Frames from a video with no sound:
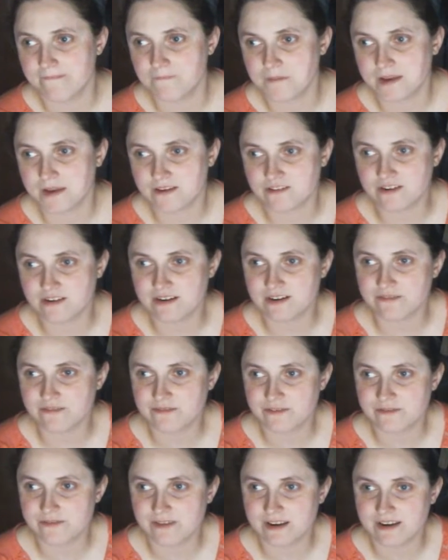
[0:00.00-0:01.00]
picture I did
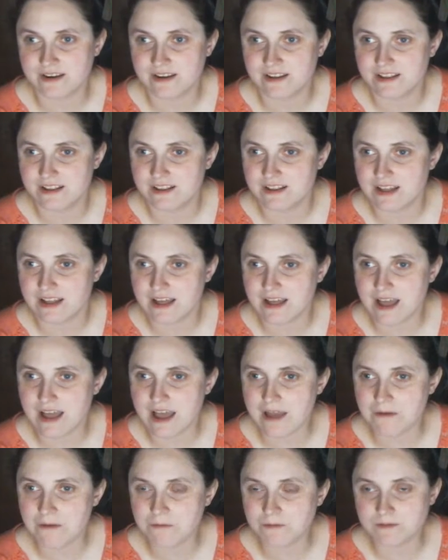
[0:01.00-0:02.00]
for fun.
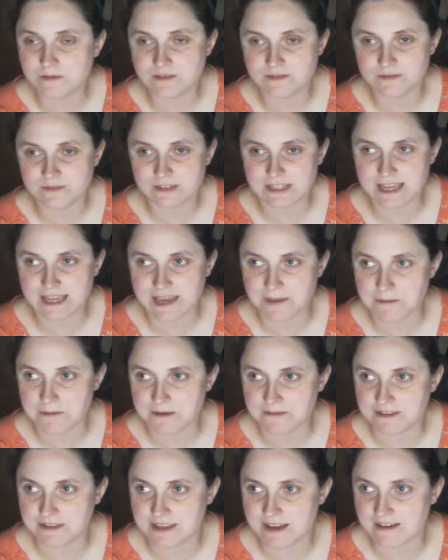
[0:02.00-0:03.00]
I was really happy
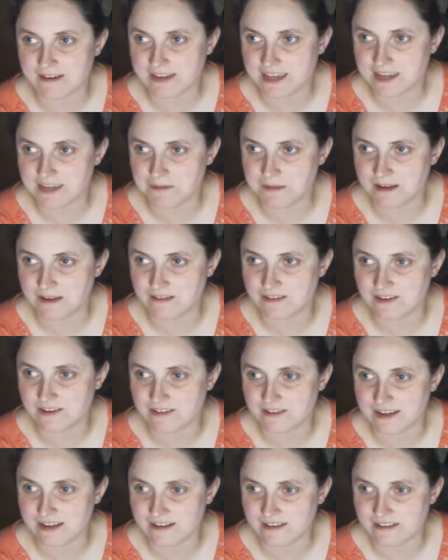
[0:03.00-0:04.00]
with how it came out, though.
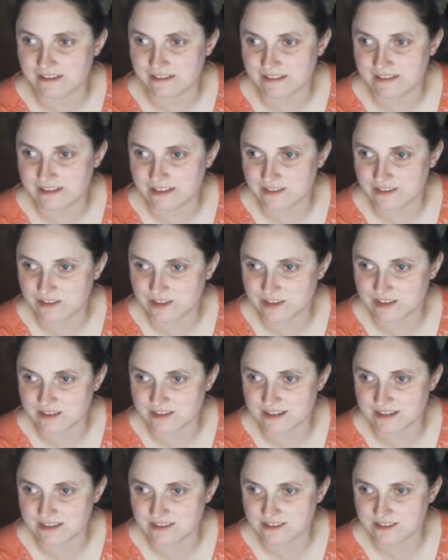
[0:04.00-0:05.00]
How it looks
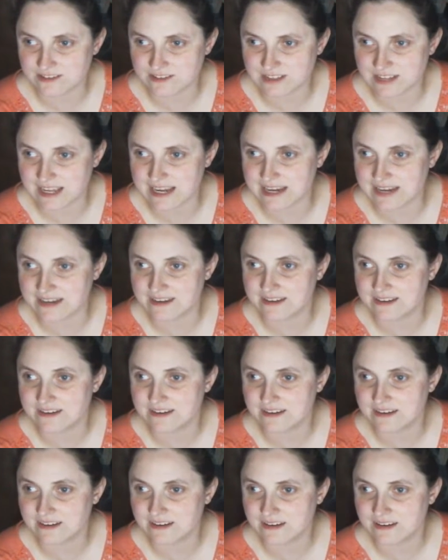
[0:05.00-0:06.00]
like there's light
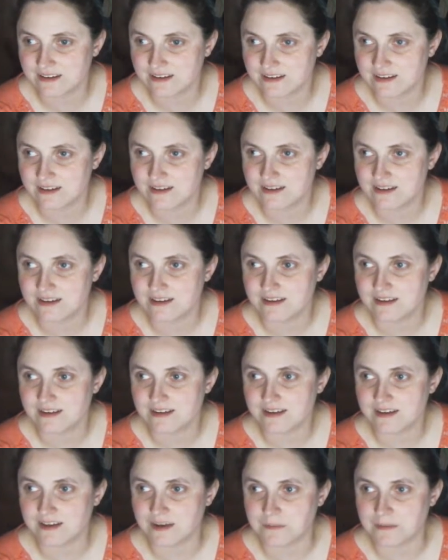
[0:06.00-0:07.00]

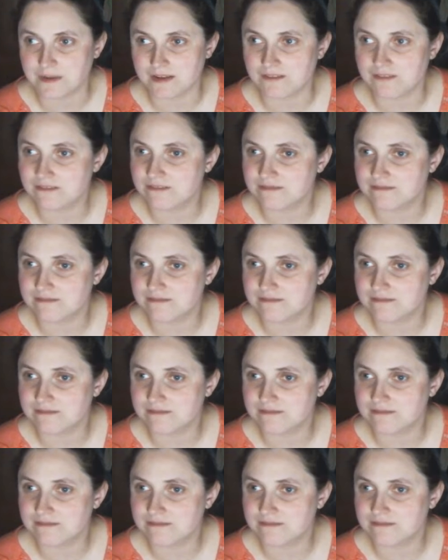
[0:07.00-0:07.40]
coming.